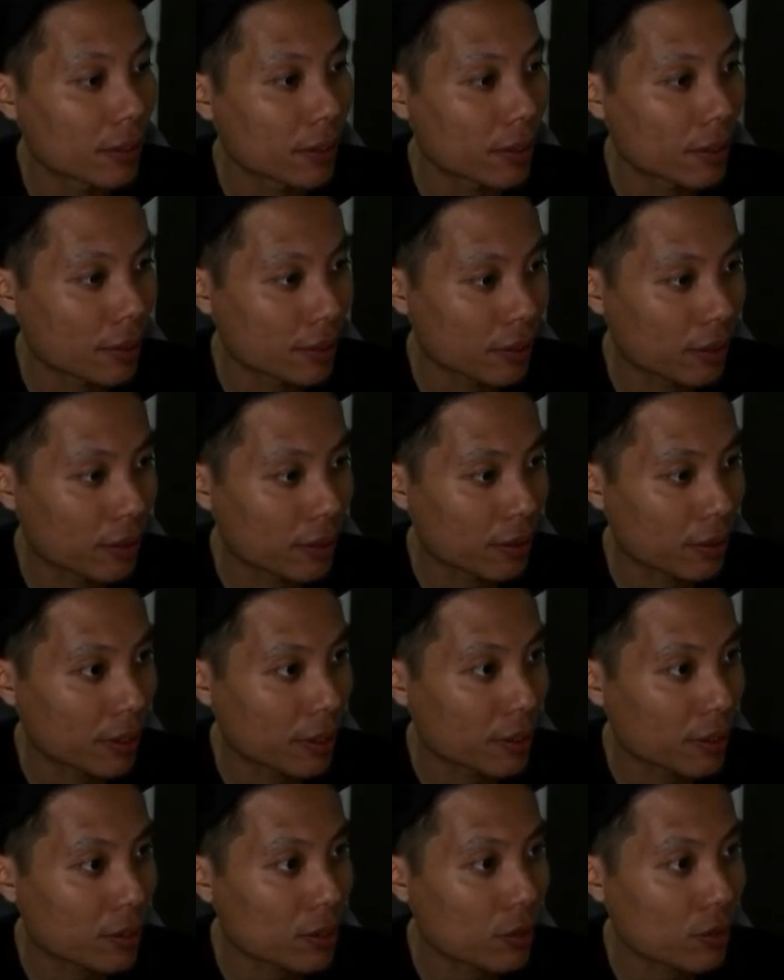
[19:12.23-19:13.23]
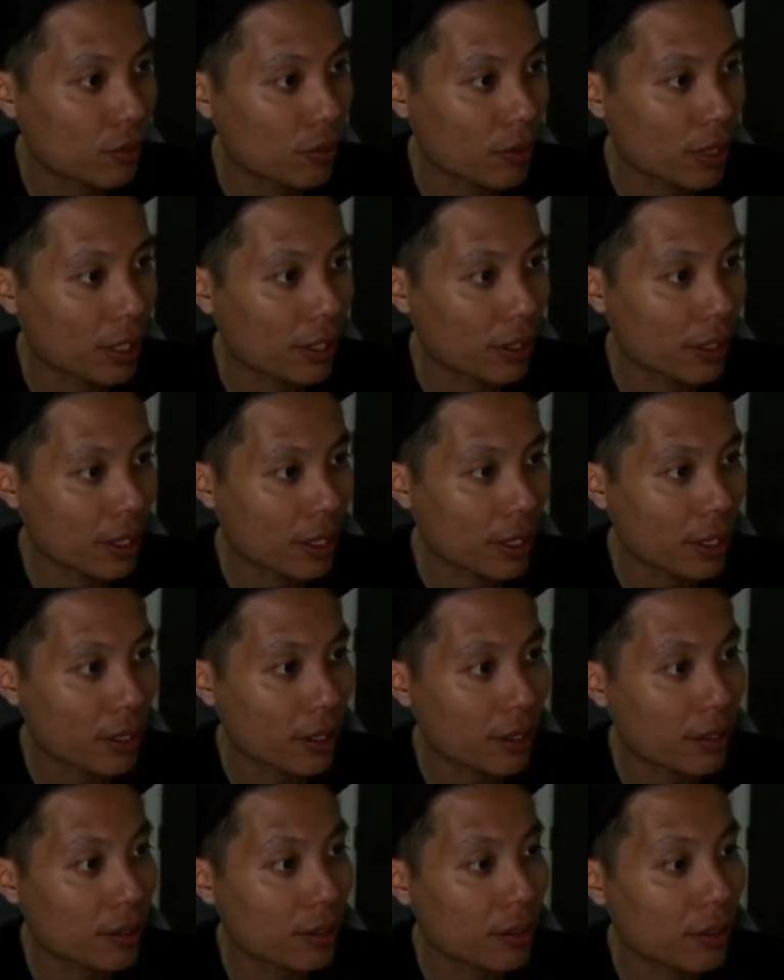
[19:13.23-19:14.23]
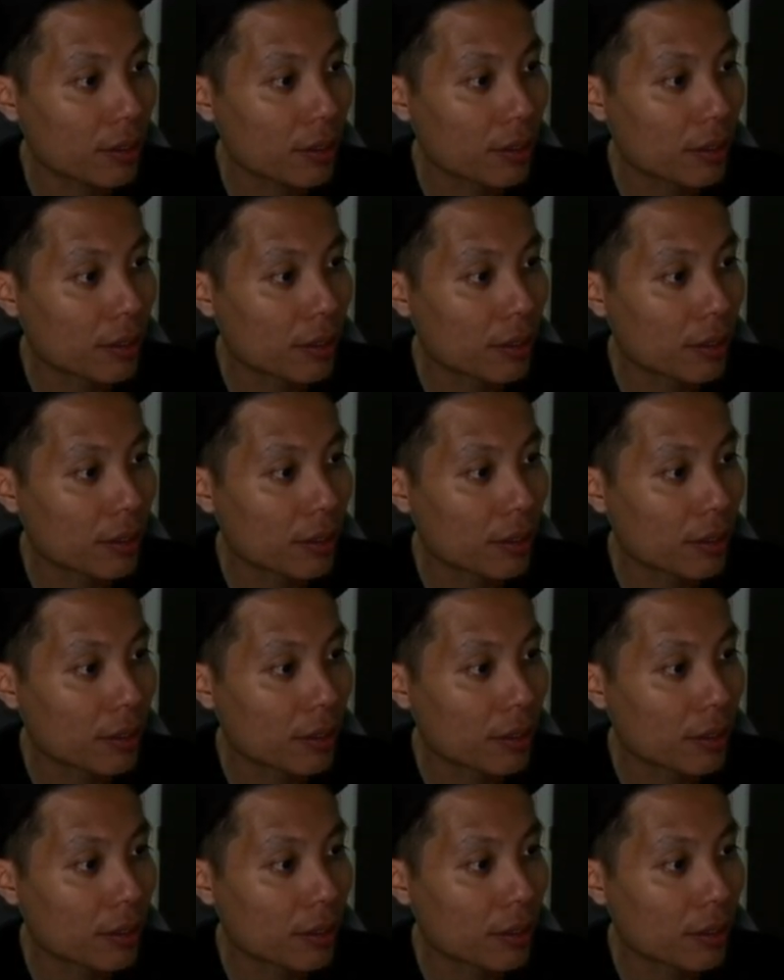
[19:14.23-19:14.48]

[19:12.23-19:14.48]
And let's run again.